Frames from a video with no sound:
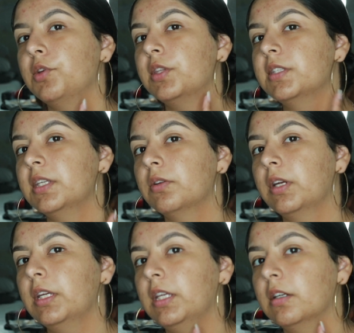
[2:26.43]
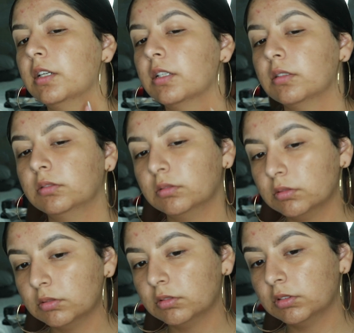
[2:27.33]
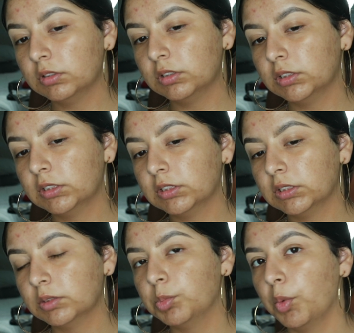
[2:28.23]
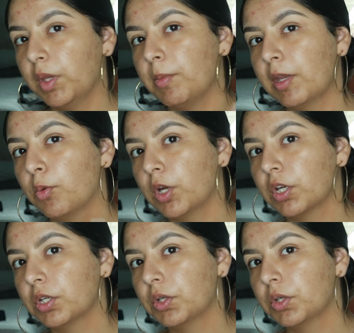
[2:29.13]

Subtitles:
you can see it right here, but we can make it work.